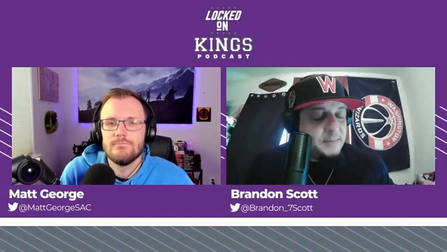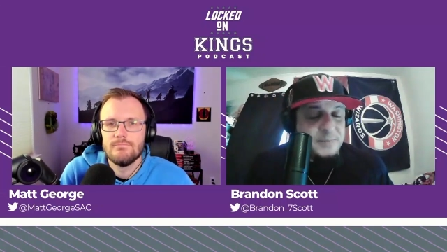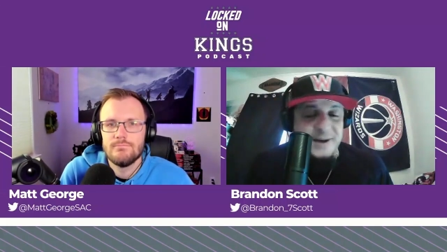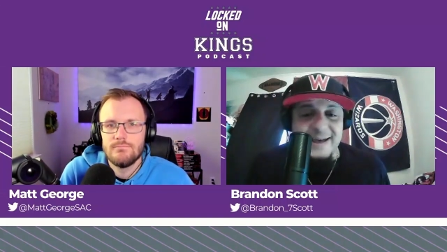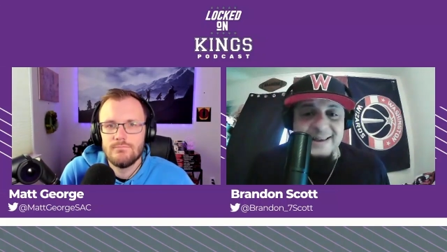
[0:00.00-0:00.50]

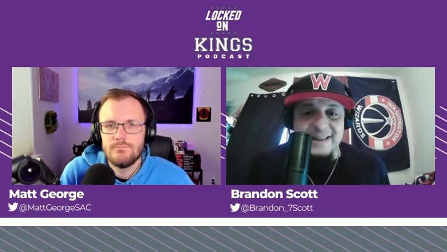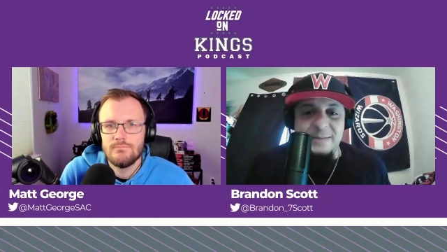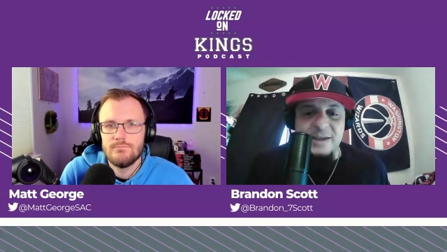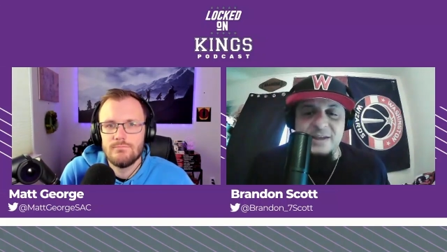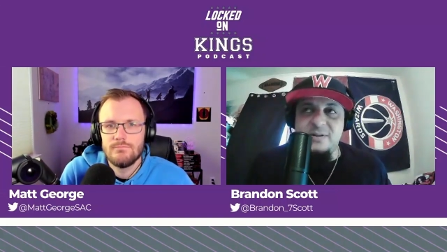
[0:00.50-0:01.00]
Speaker 1: But I
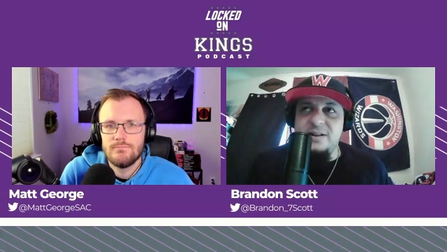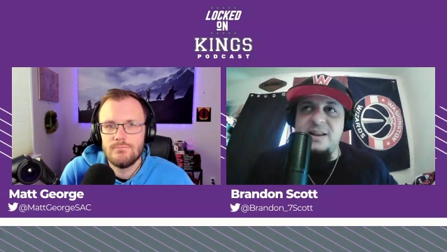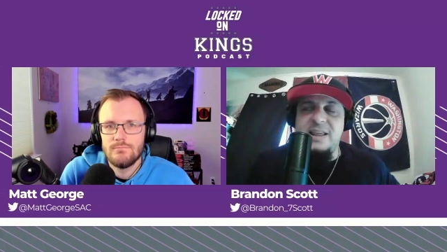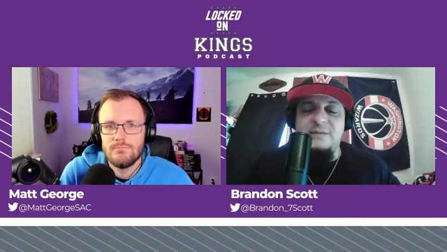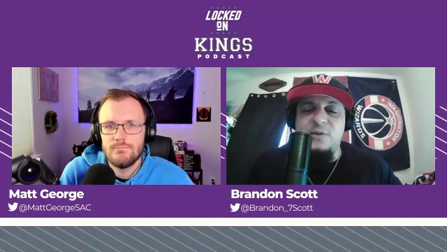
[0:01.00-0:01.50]
mean,
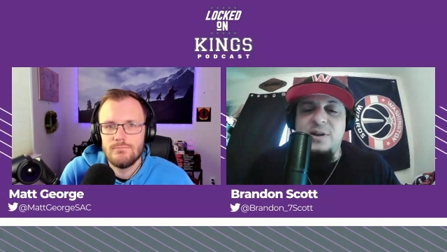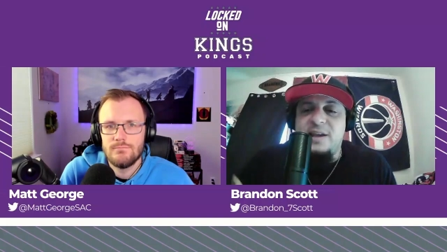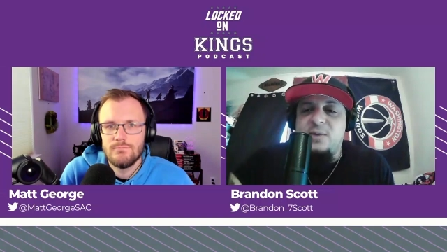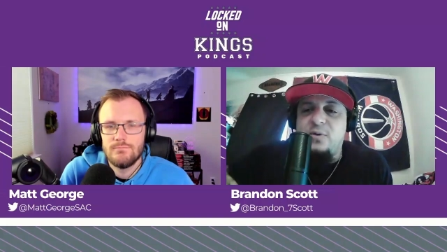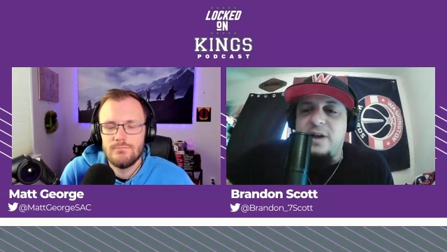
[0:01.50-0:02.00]
if you look
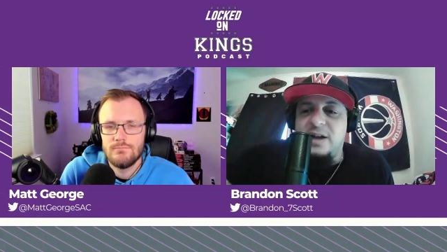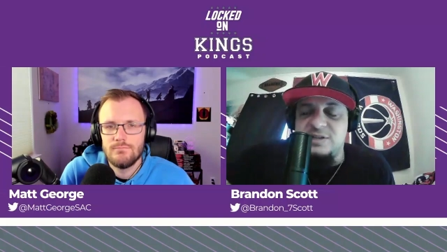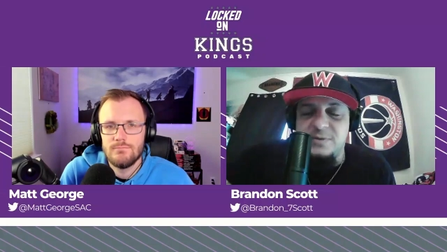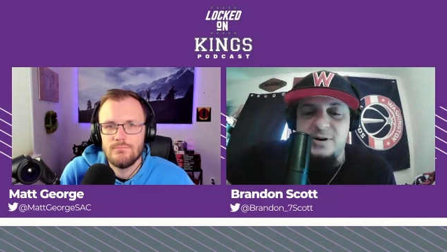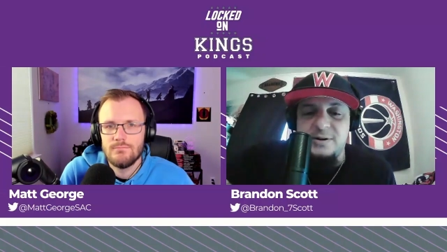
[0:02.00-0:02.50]
at Rui
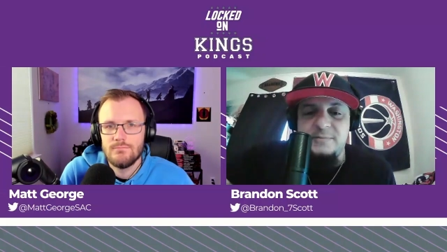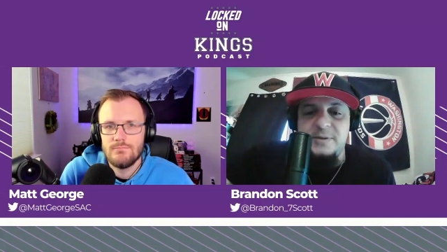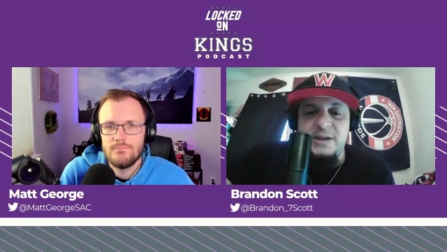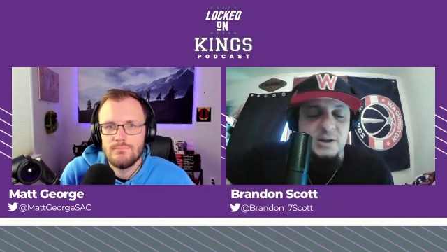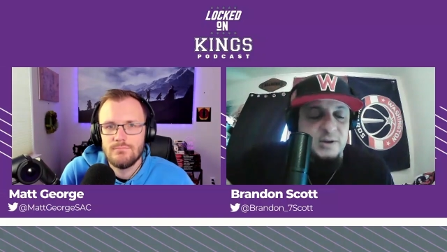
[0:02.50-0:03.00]
Hachimura,
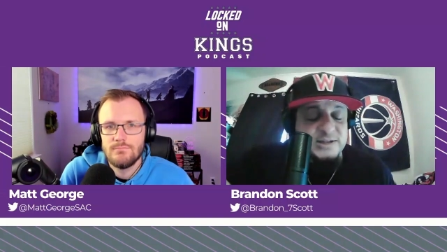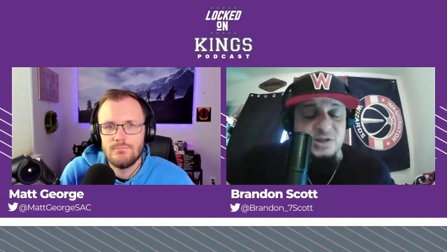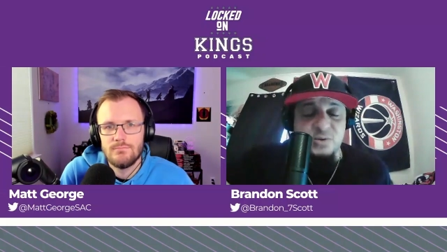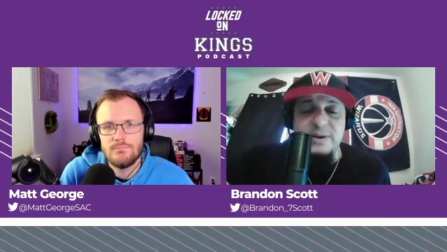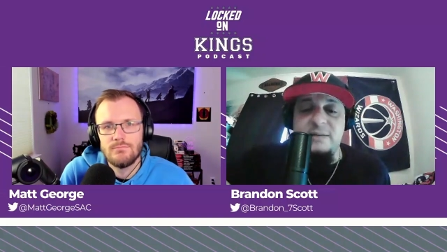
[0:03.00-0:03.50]
you know he's a
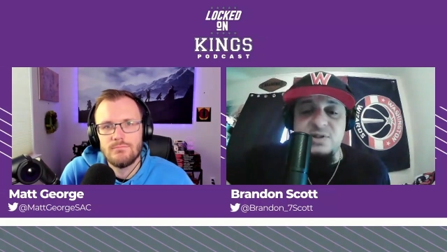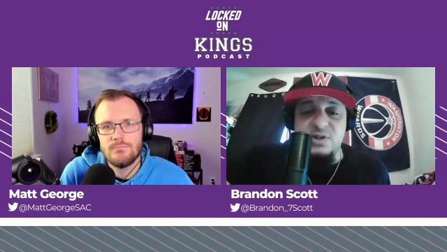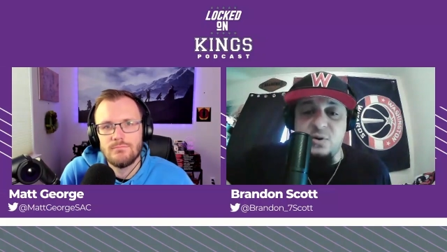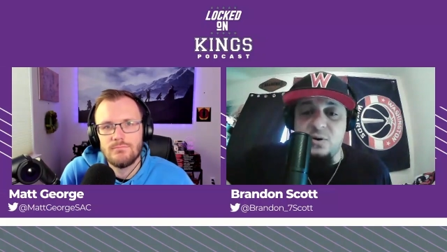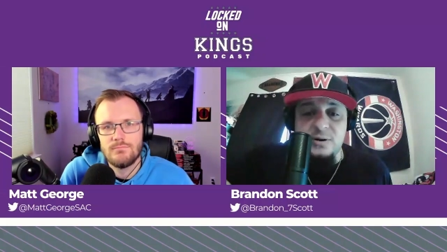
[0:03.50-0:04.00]
three-level
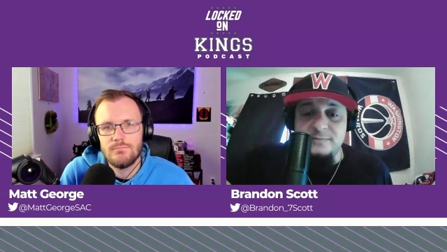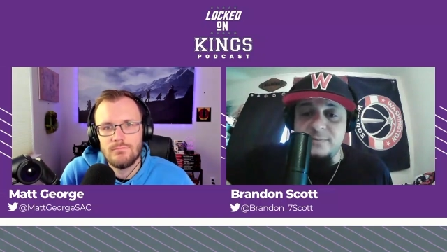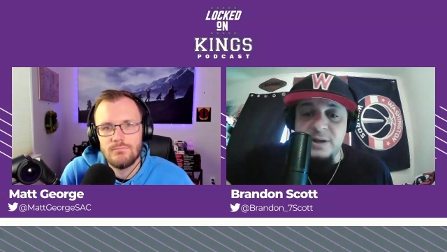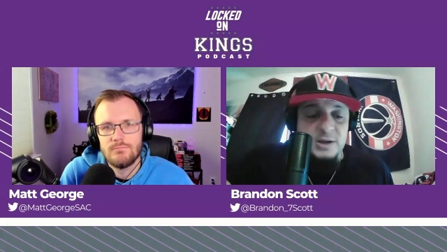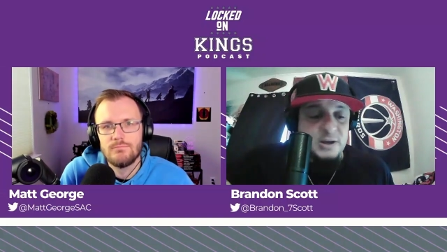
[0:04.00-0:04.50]
scorer.
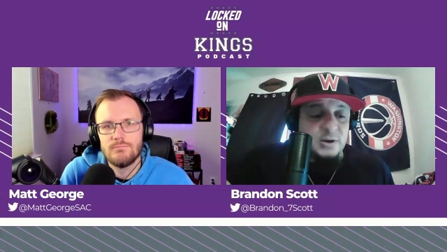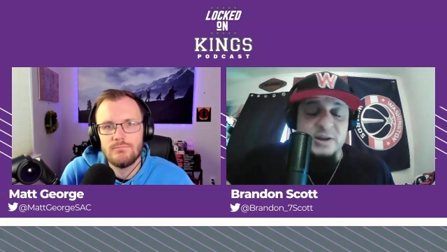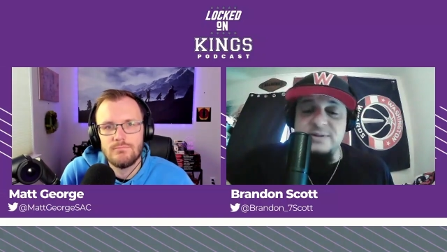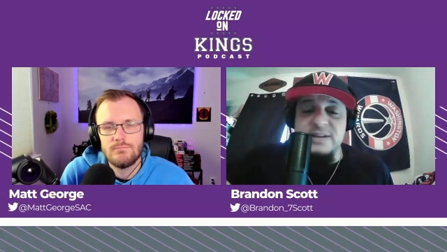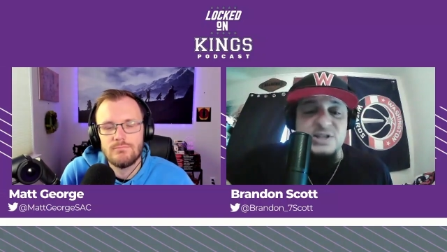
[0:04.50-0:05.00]
You know,
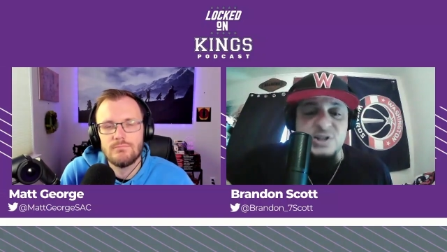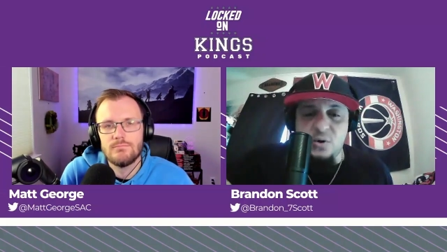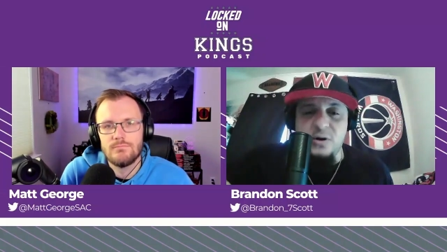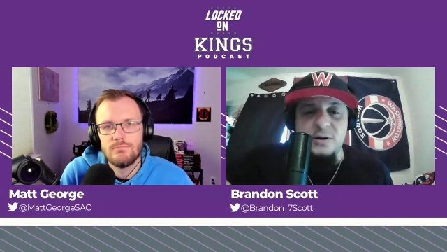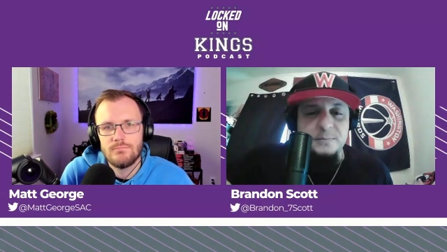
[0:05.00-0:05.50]
he was that
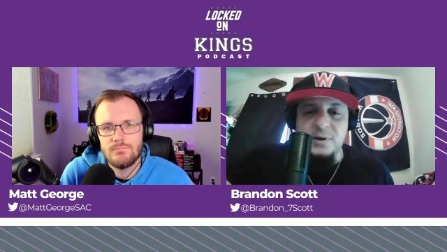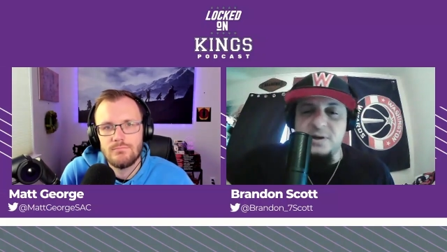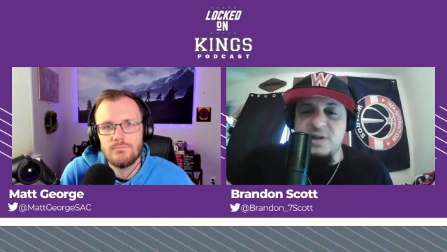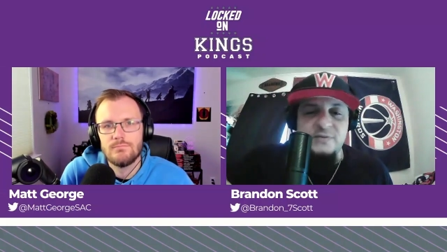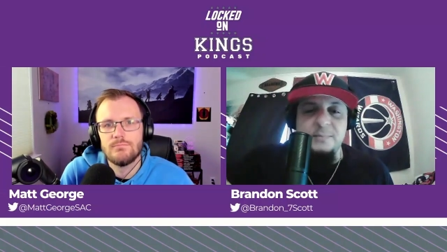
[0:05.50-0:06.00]
scoring
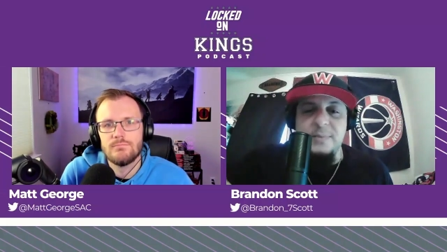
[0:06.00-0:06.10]
punch off